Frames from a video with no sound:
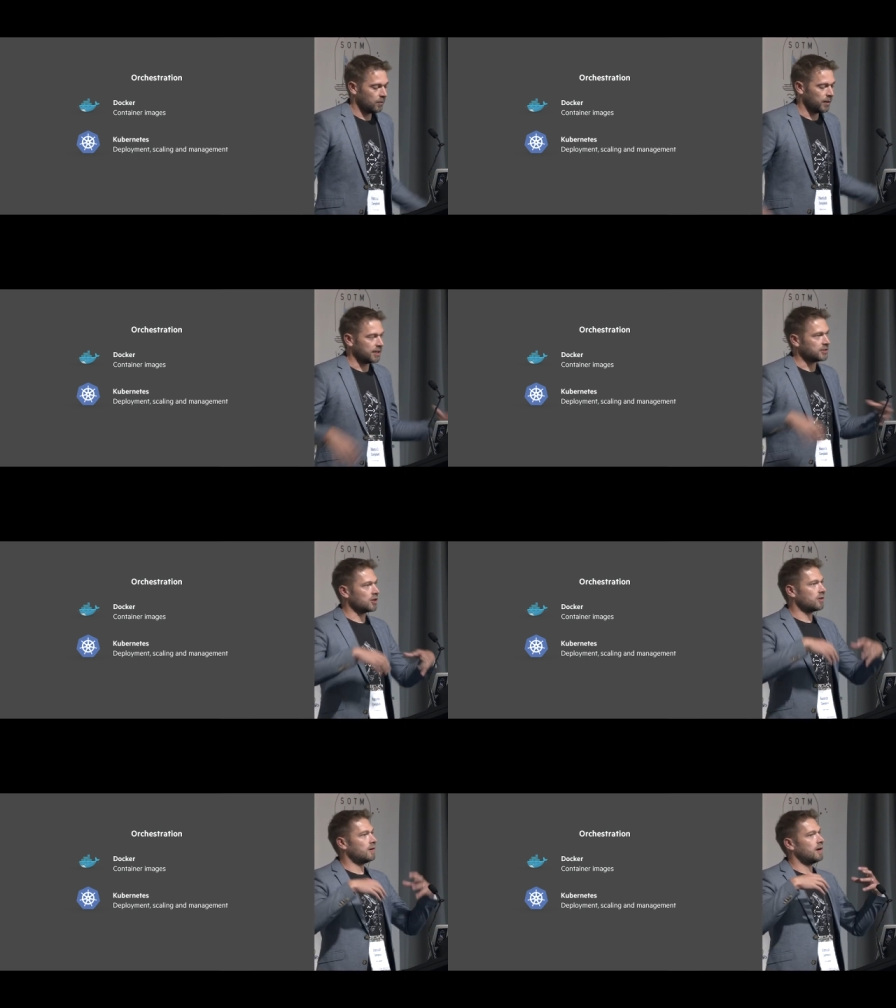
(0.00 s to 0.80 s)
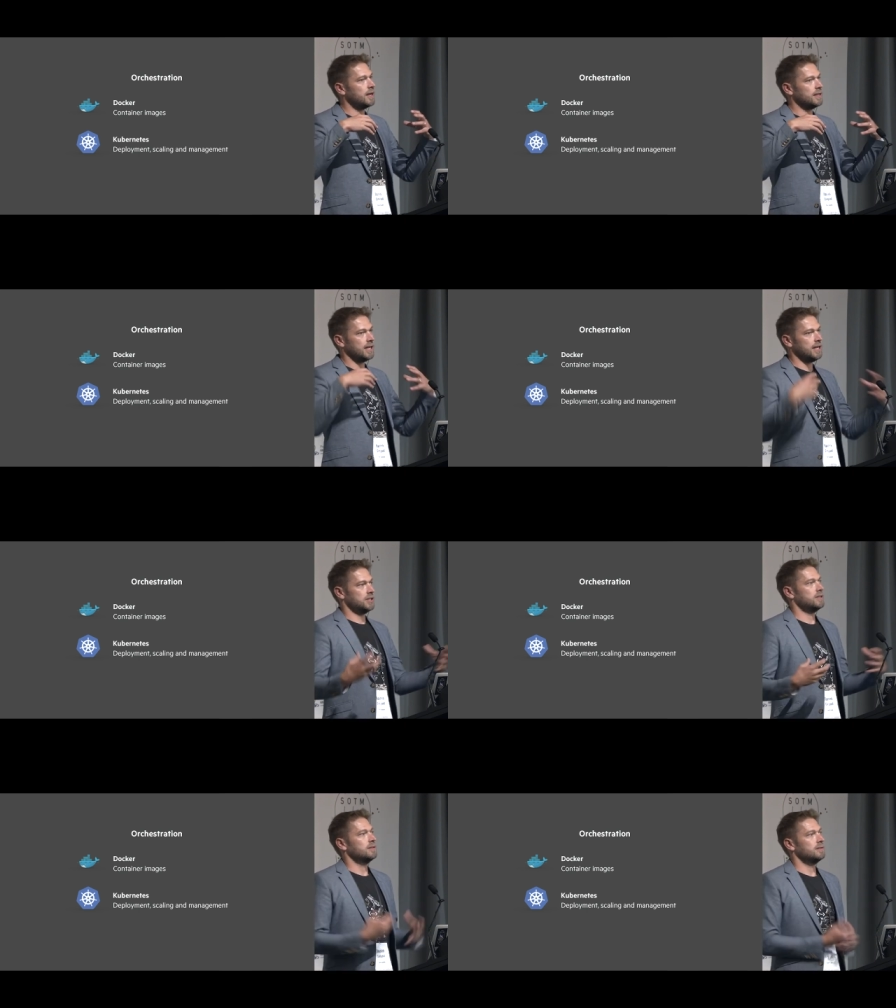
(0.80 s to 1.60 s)
We can Dockerize
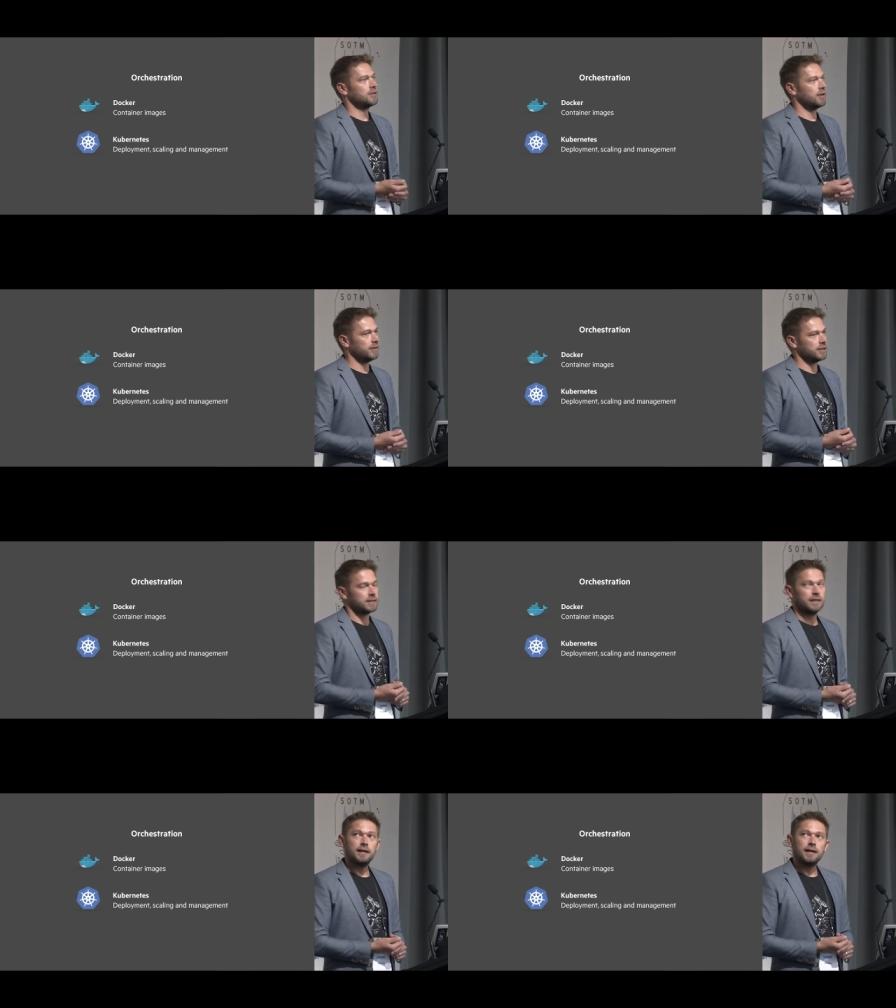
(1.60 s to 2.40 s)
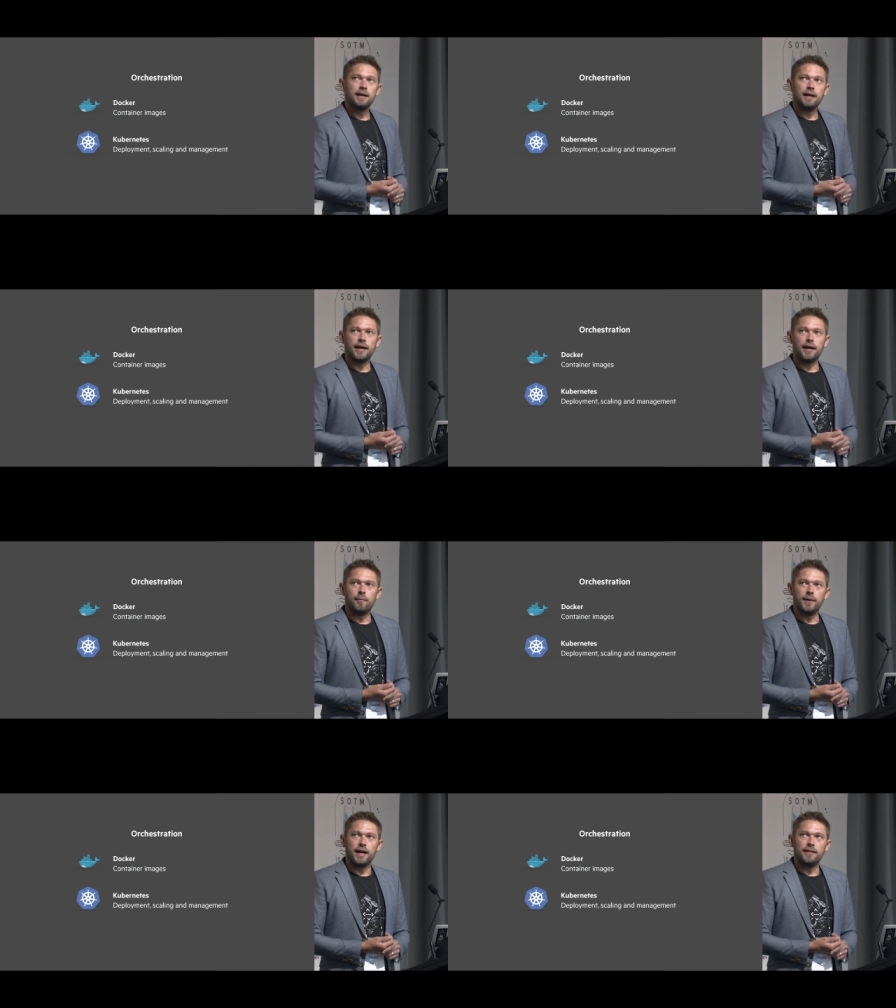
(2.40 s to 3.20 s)
each service
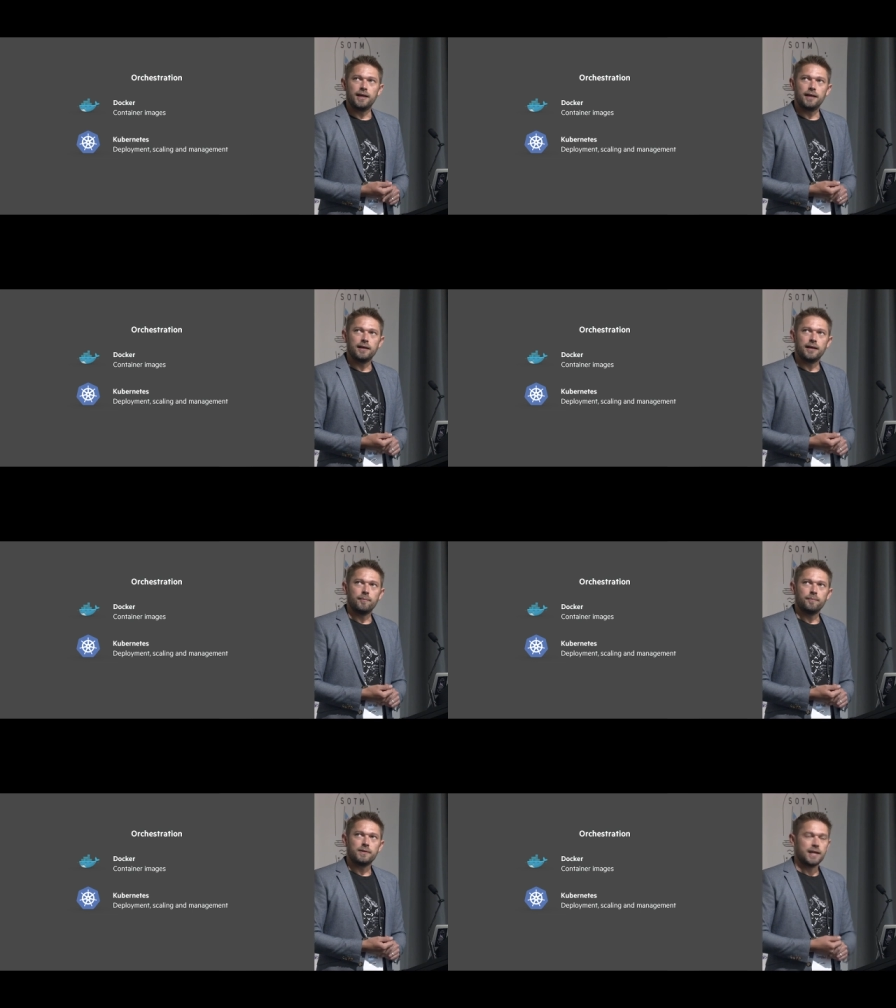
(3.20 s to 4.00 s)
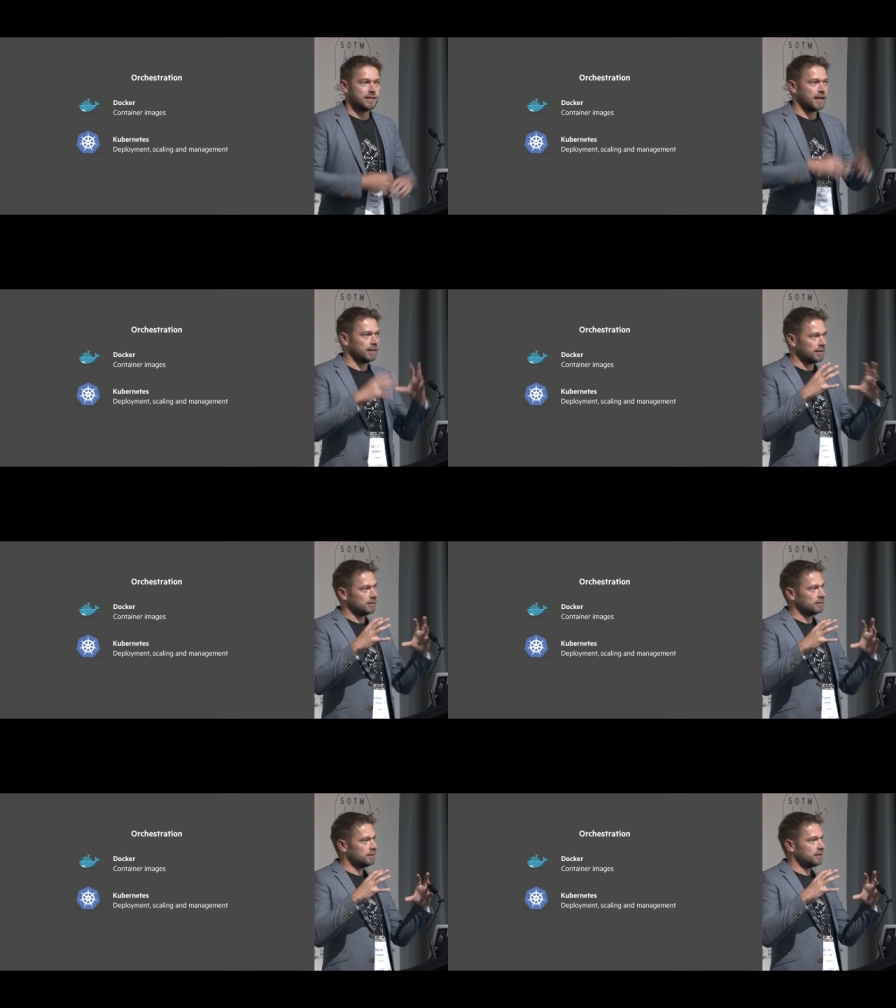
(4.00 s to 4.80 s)
um, and then um, that's like a
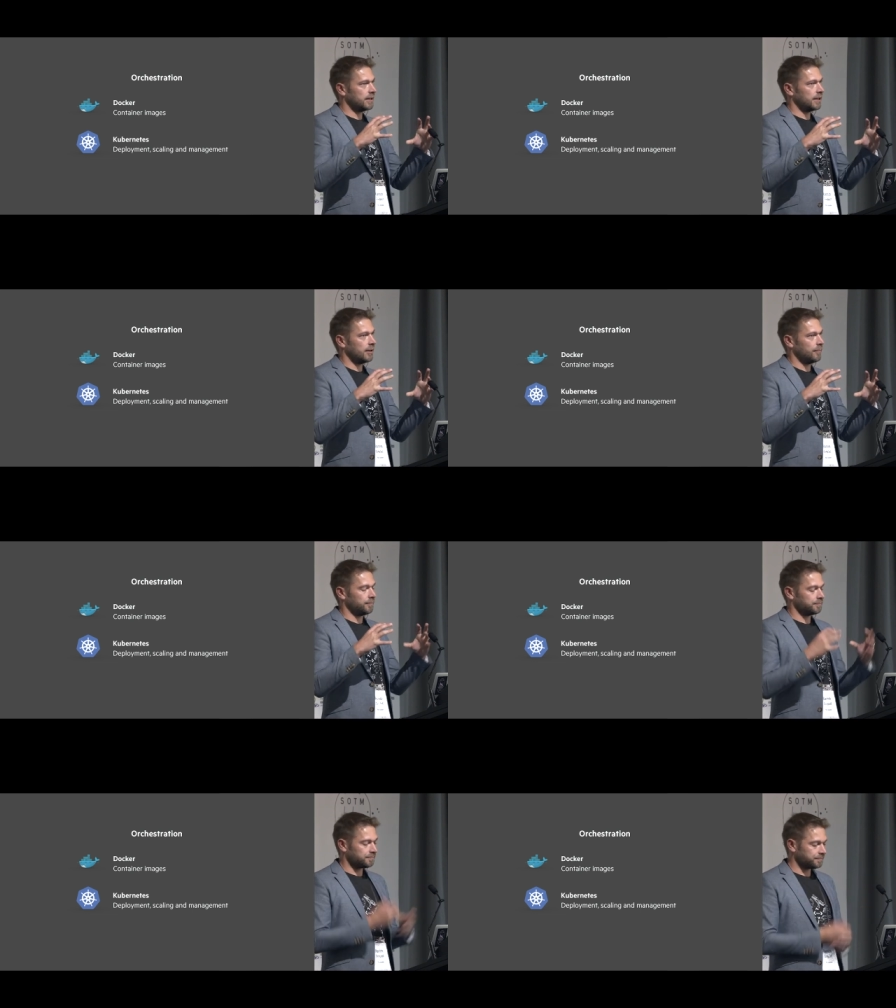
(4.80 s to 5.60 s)
little, um,